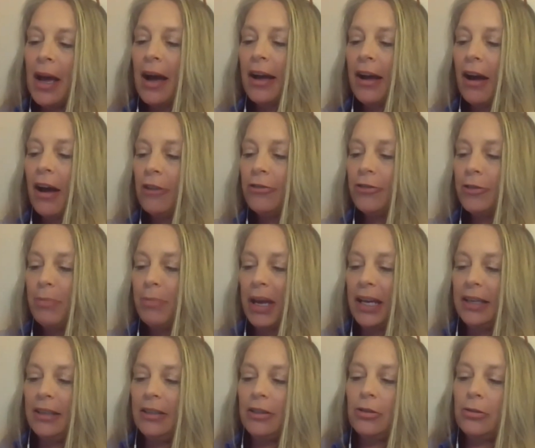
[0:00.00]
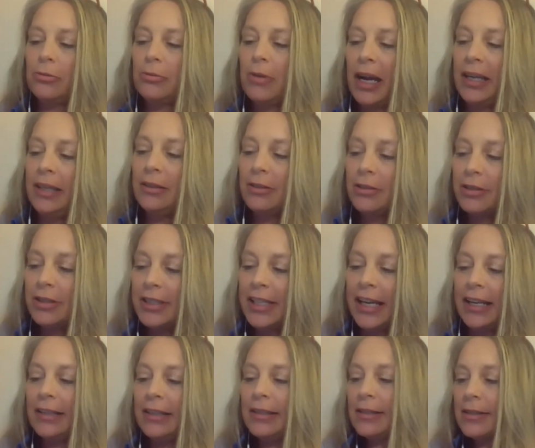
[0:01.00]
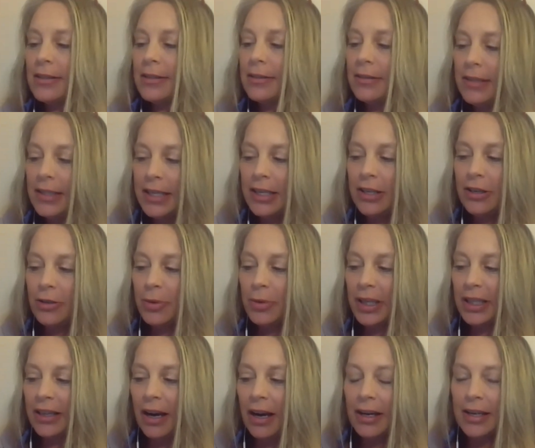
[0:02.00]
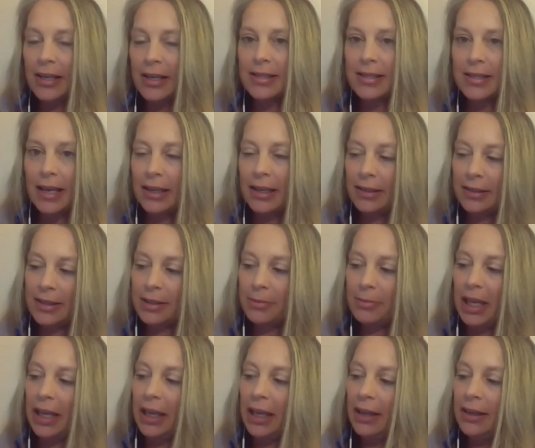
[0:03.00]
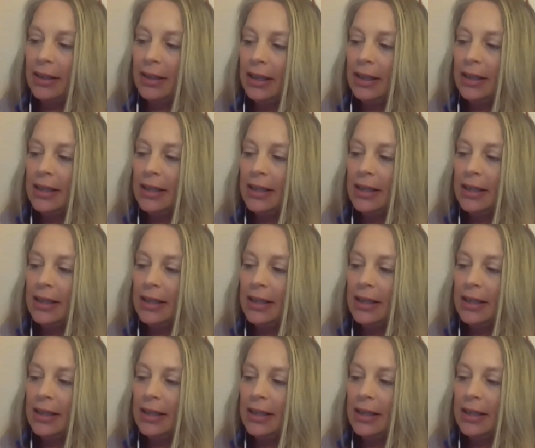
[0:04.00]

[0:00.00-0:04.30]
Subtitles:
"I often paint or write or dance to hear what God is saying to me.